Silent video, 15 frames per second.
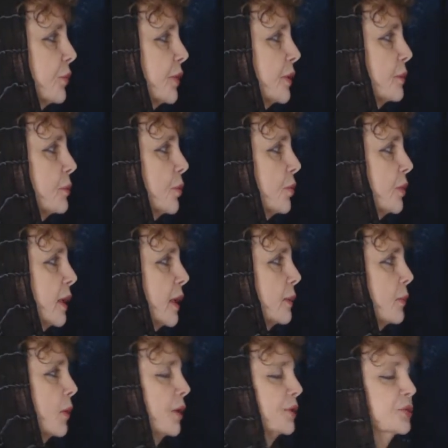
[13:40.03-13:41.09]
scoring the Moon
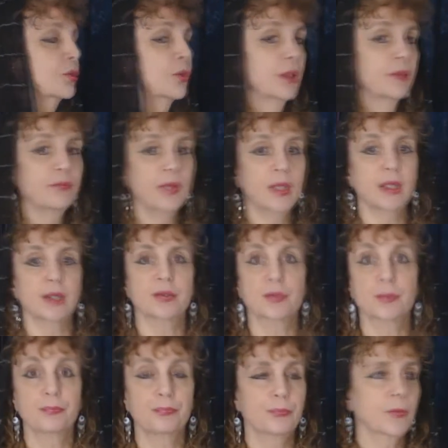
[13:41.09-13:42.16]
and Mars scoring
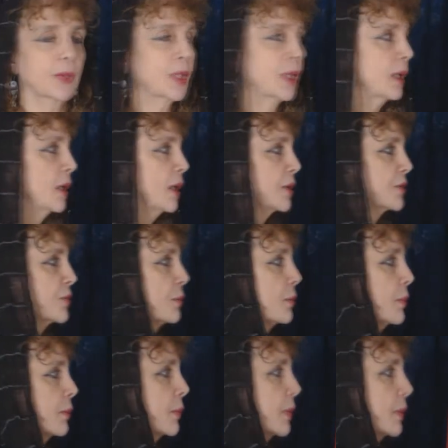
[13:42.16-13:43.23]
Venus. Okay,
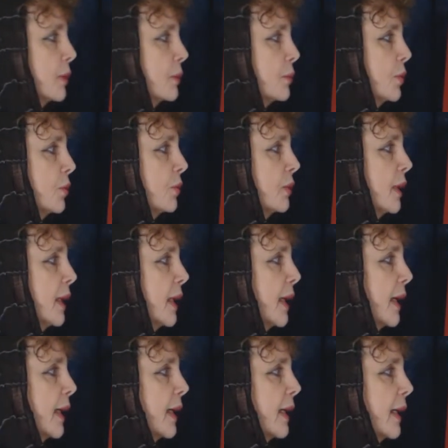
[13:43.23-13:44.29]
so the Moon
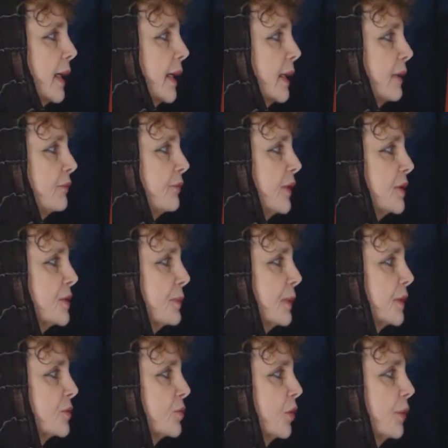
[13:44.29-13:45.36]
uh, and Venus
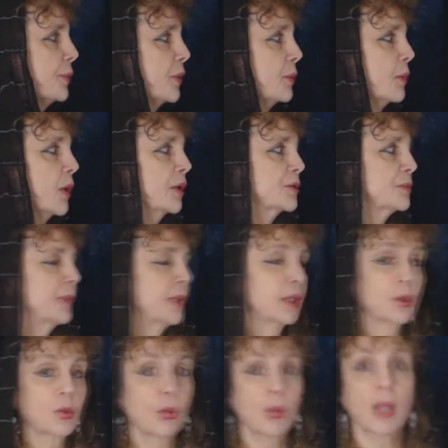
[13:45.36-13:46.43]
being Scorpio, Mars being
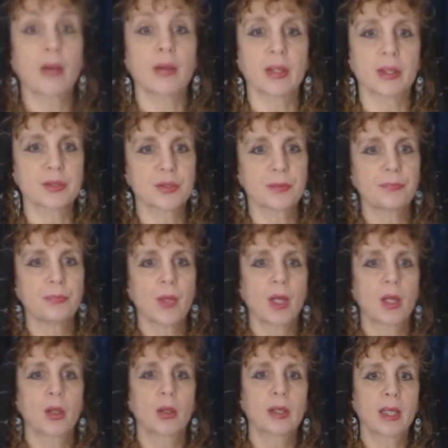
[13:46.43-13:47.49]
Aquarius.
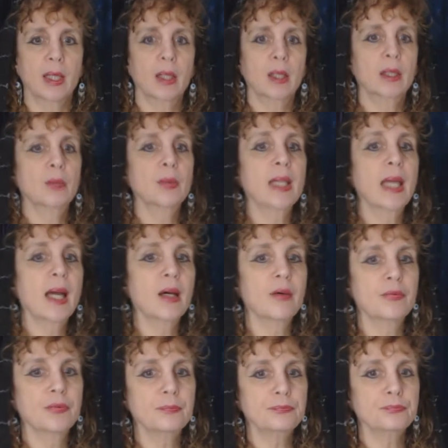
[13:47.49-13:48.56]
Okay, now we
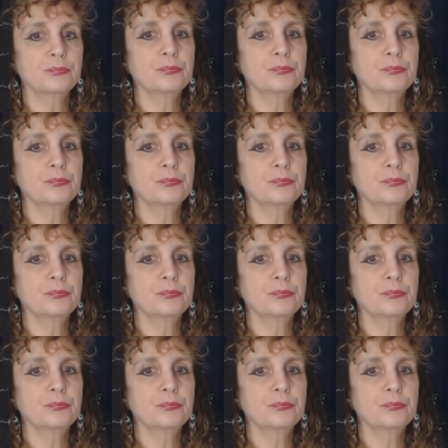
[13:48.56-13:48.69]
have